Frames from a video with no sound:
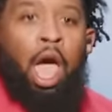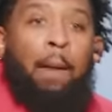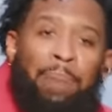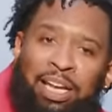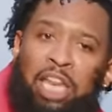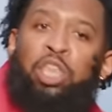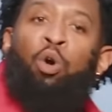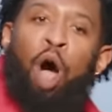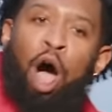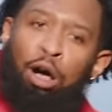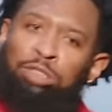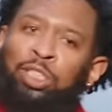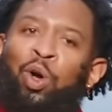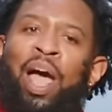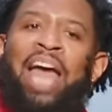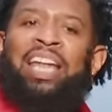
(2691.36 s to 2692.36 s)
but then you
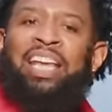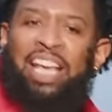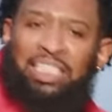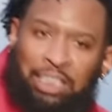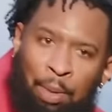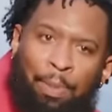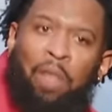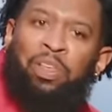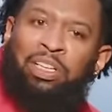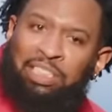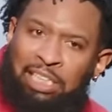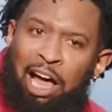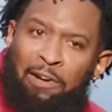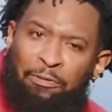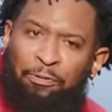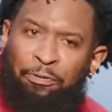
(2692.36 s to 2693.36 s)
also had to get some other
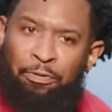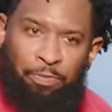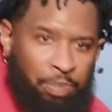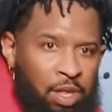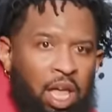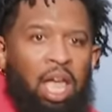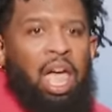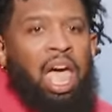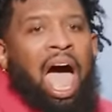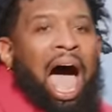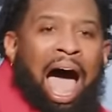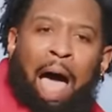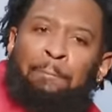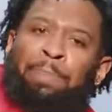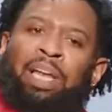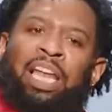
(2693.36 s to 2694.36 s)
stuff?
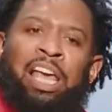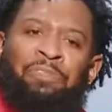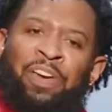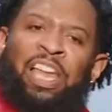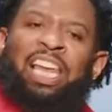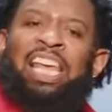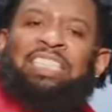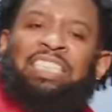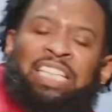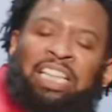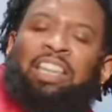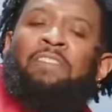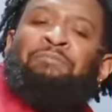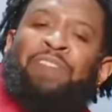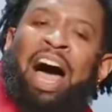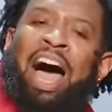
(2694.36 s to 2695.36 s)
I believe he listed
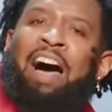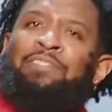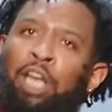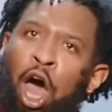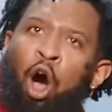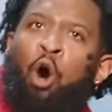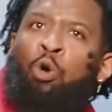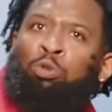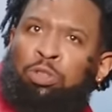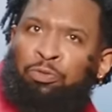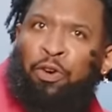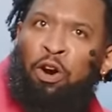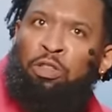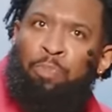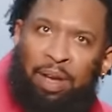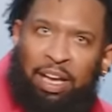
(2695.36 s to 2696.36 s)
the five loaves
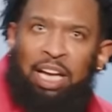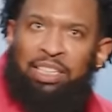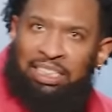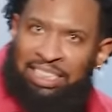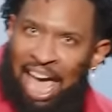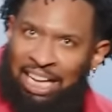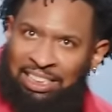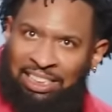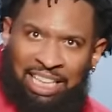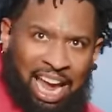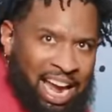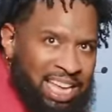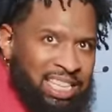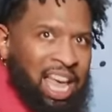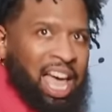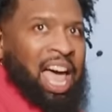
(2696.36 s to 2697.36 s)
first because the text
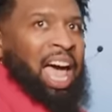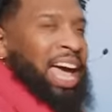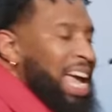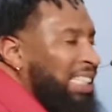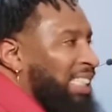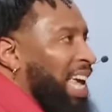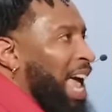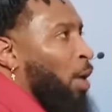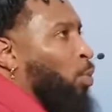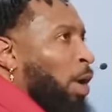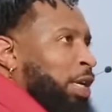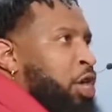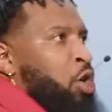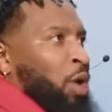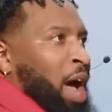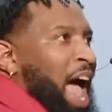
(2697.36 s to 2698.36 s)
says, he said, What do
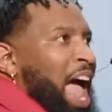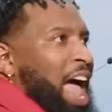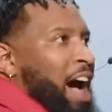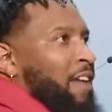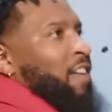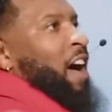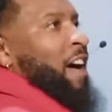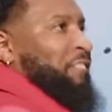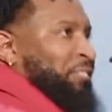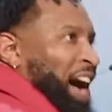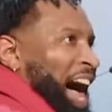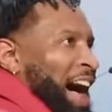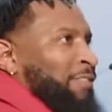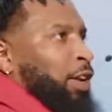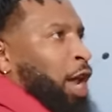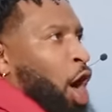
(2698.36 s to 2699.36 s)
you have?
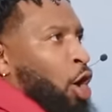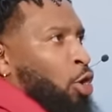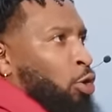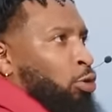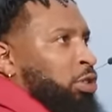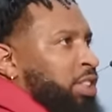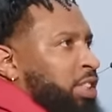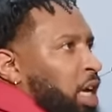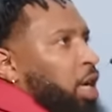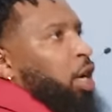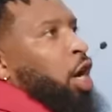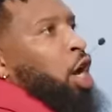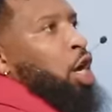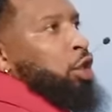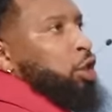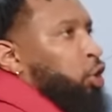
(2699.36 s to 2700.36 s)
Five loaves
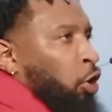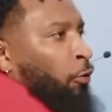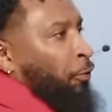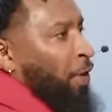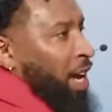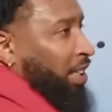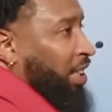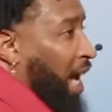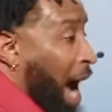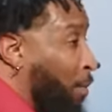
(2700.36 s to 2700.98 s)
two fish. I